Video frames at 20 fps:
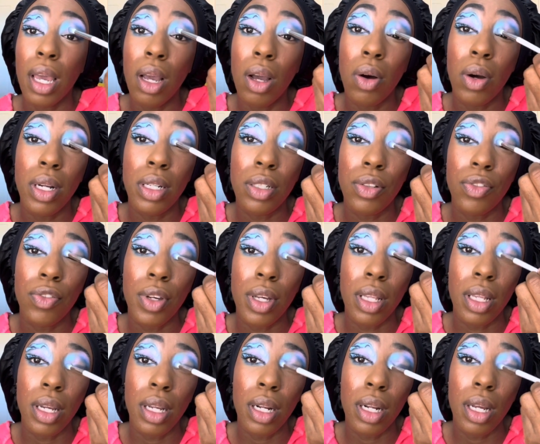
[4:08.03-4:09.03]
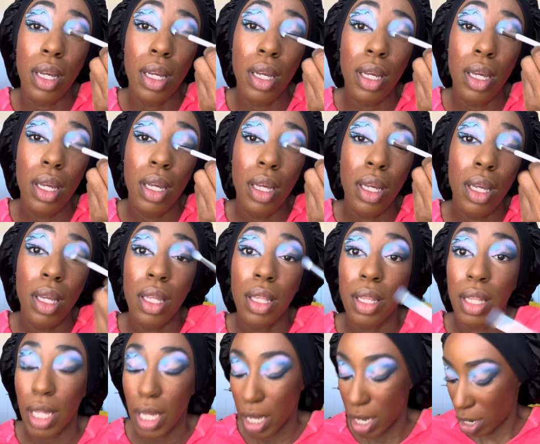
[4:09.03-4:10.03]
going to fill in
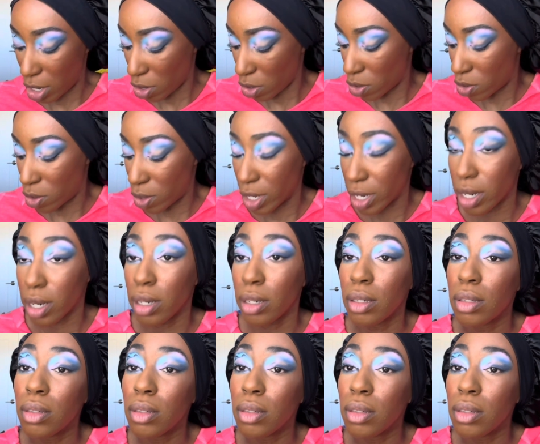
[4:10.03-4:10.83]
the inner corner.